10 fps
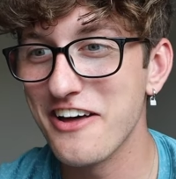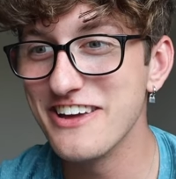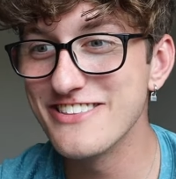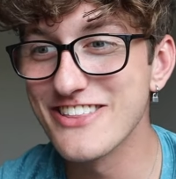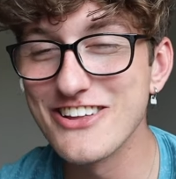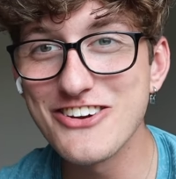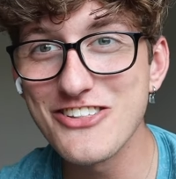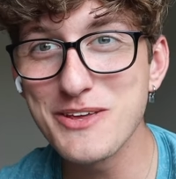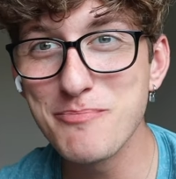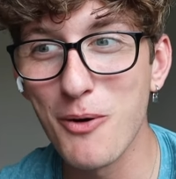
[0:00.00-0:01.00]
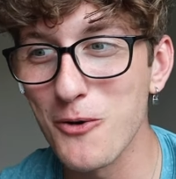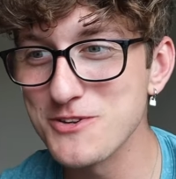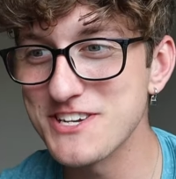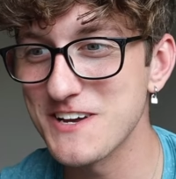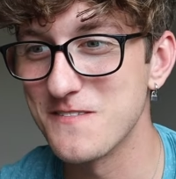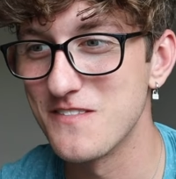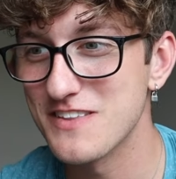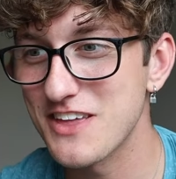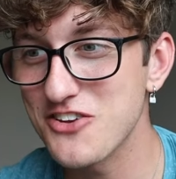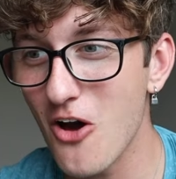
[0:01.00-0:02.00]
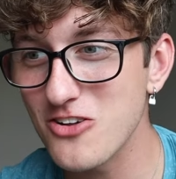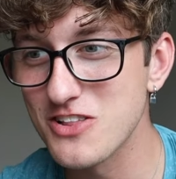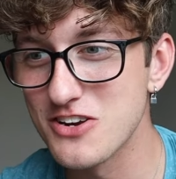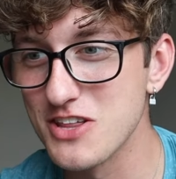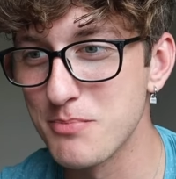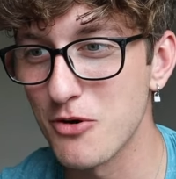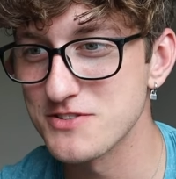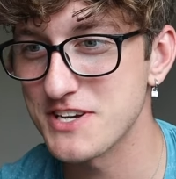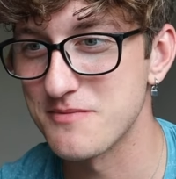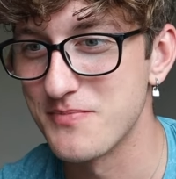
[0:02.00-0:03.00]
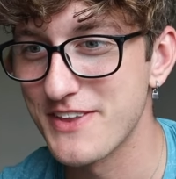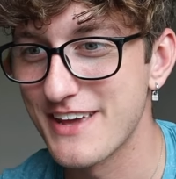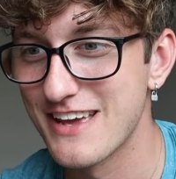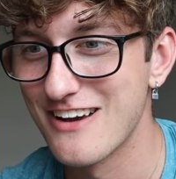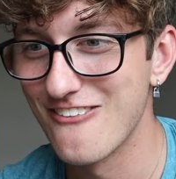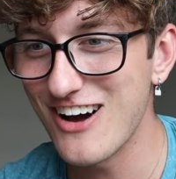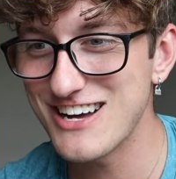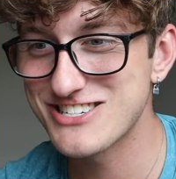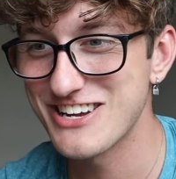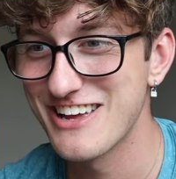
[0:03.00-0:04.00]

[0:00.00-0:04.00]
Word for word: It literally pulls him. The dog literally God pulls him. Watch.